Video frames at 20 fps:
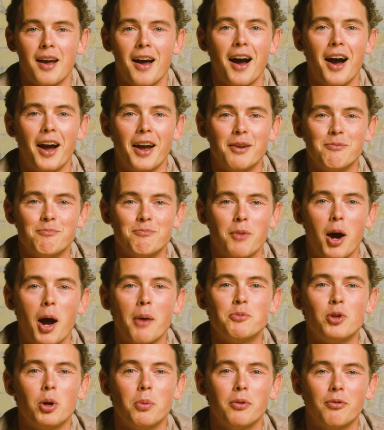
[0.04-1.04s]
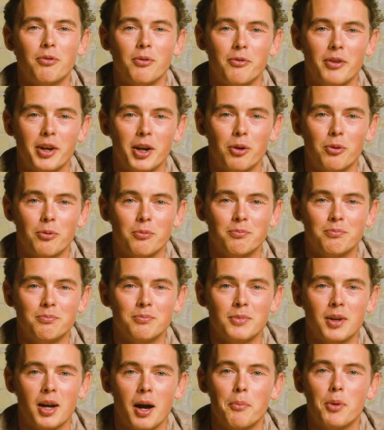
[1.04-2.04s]
Hi, I'm Toby from Veo.
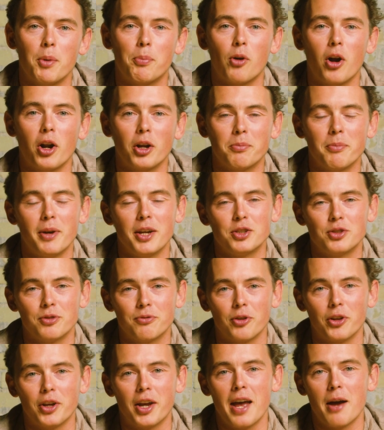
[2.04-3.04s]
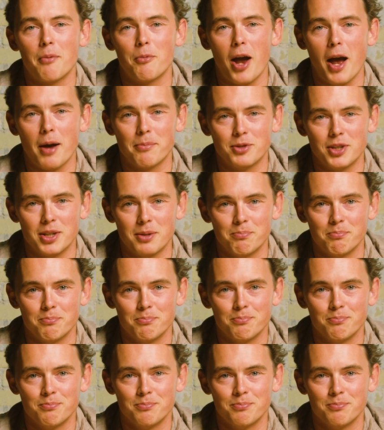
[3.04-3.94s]
I'm the product manager for the camera app team,